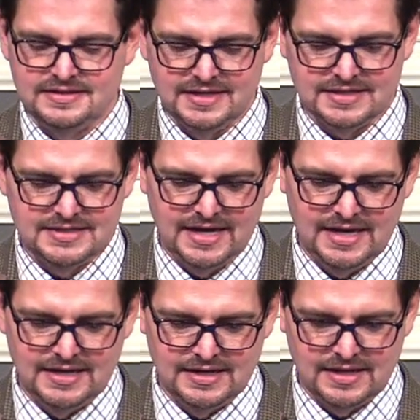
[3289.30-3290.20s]

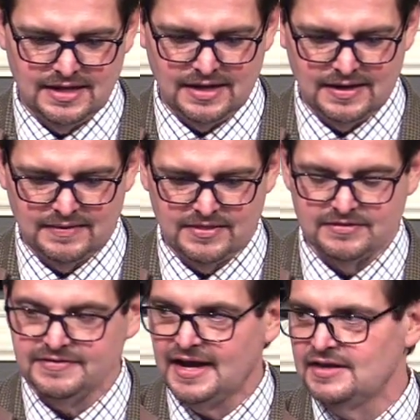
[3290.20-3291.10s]
dictate uh,
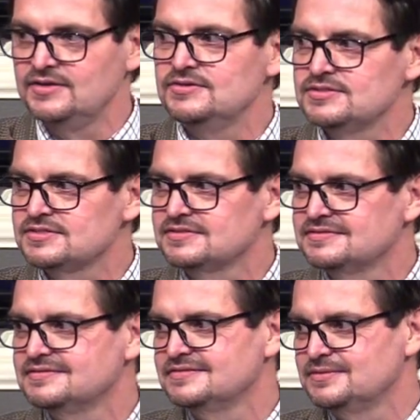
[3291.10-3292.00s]
their values,
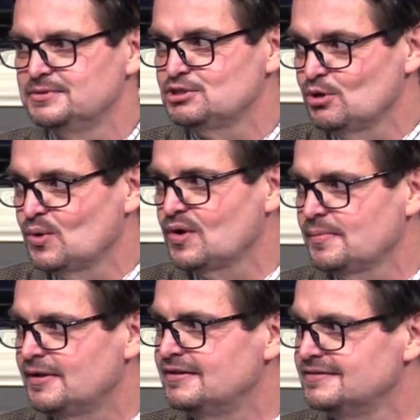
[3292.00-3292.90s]
which are
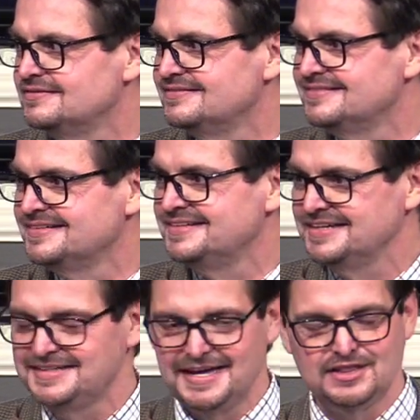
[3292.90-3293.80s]
horrible,
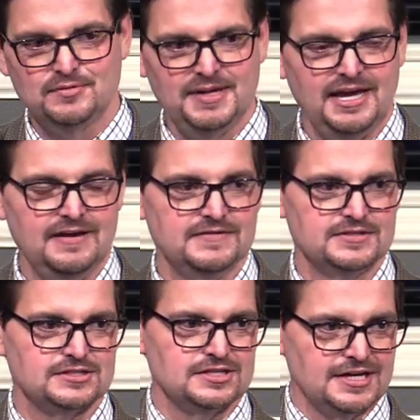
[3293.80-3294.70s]
dictate their
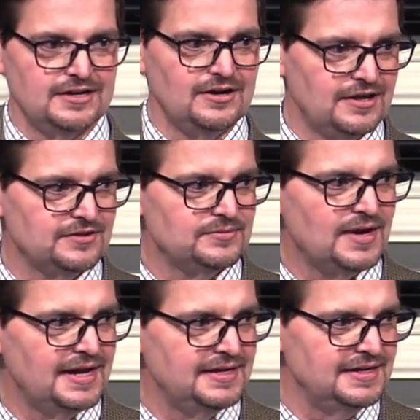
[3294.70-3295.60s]
behaviors. Look at all the
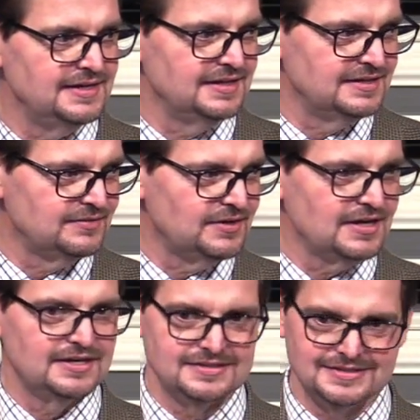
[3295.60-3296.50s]
rioting and the
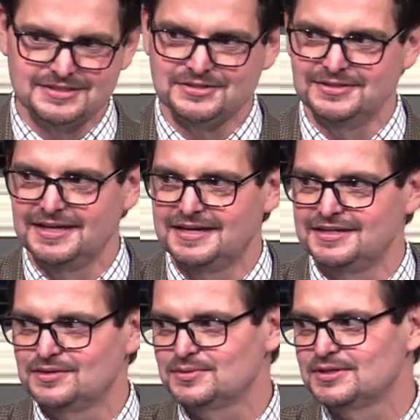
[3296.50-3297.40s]
ruckus that's going on
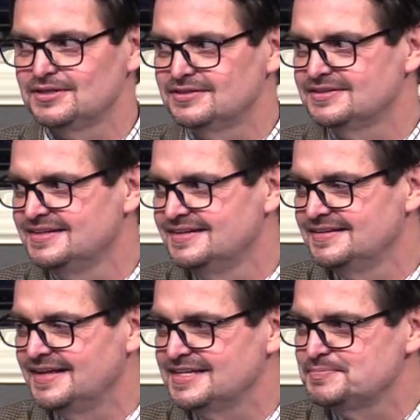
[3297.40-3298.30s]
in our world.
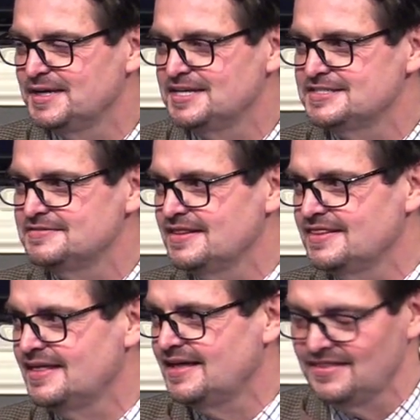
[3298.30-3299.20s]
That's because
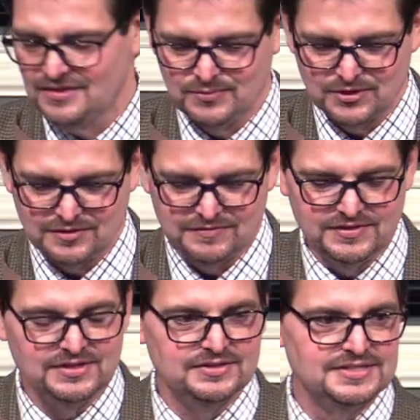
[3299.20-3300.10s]
that the
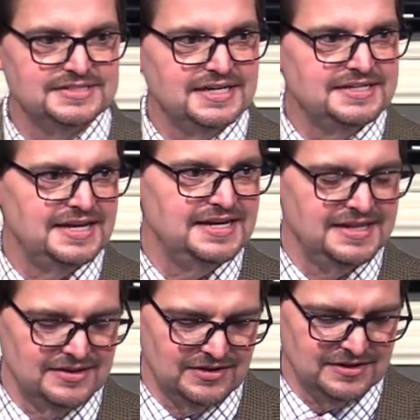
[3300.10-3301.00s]
worldview is
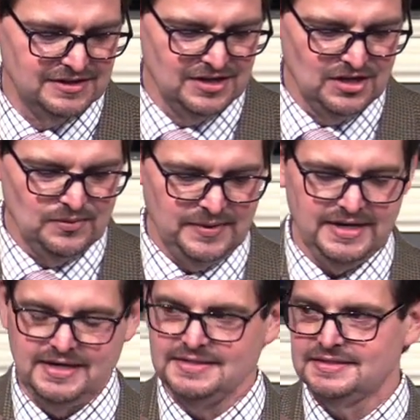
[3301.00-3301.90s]
dictating that.
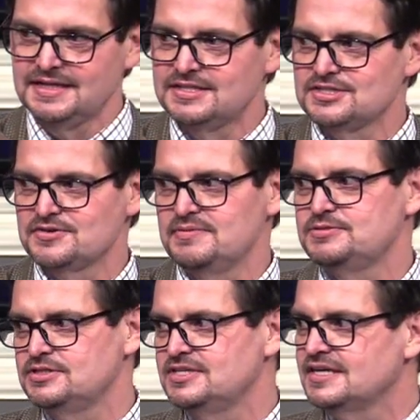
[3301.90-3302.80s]
We need to let
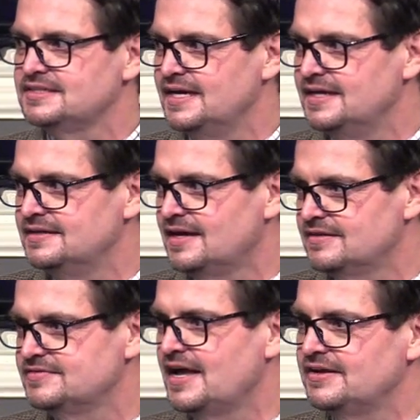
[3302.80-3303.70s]
Scripture dictate
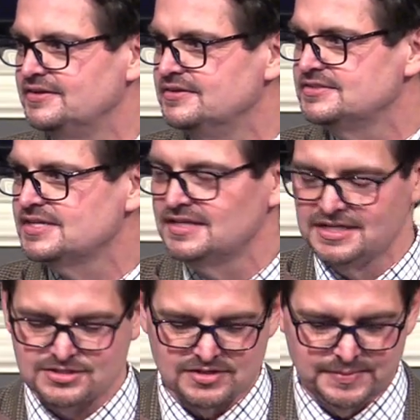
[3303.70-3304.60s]
our values and
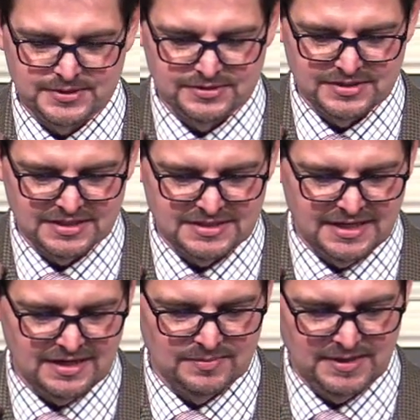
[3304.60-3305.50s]
let Scripture
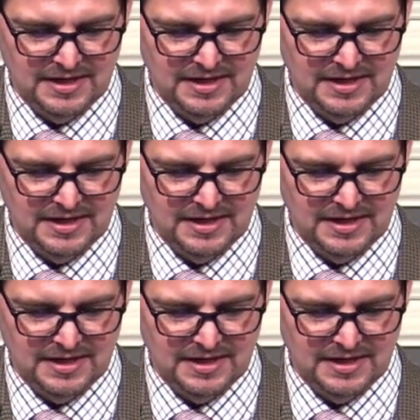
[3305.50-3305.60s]
dictate our